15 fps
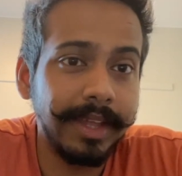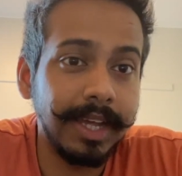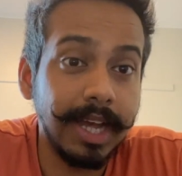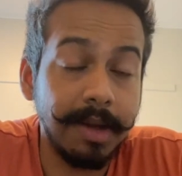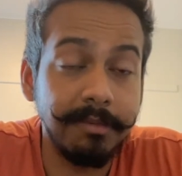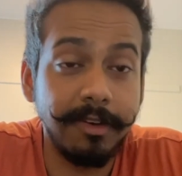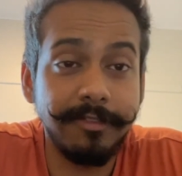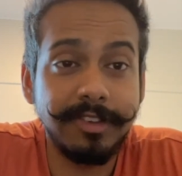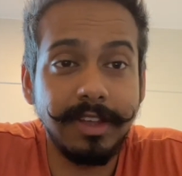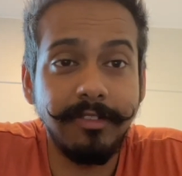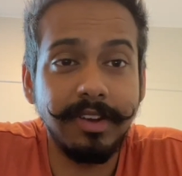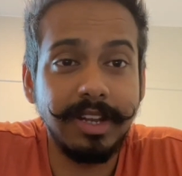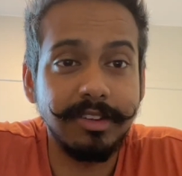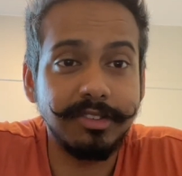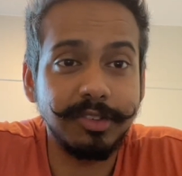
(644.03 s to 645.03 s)
Above
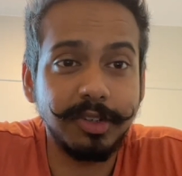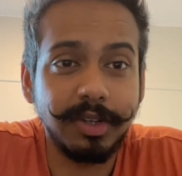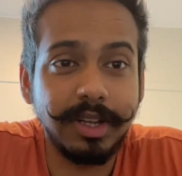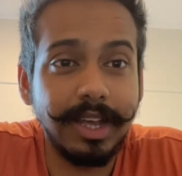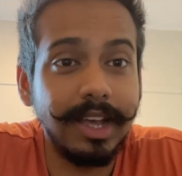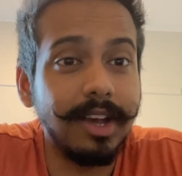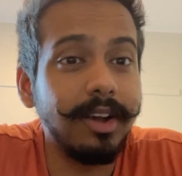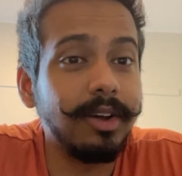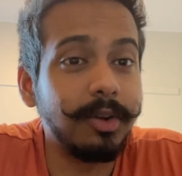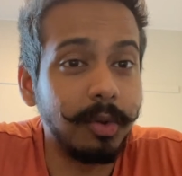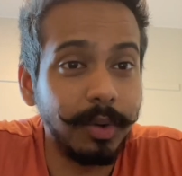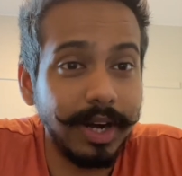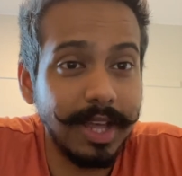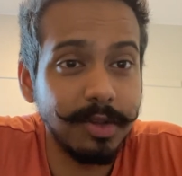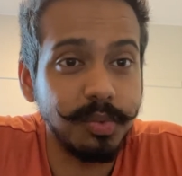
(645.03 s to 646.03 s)
7 is
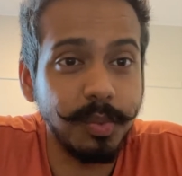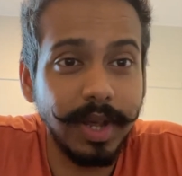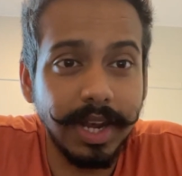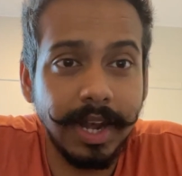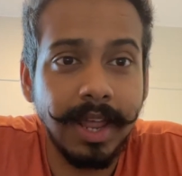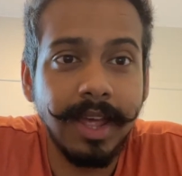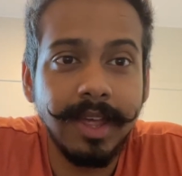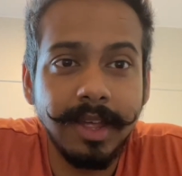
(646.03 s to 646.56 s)
good as well.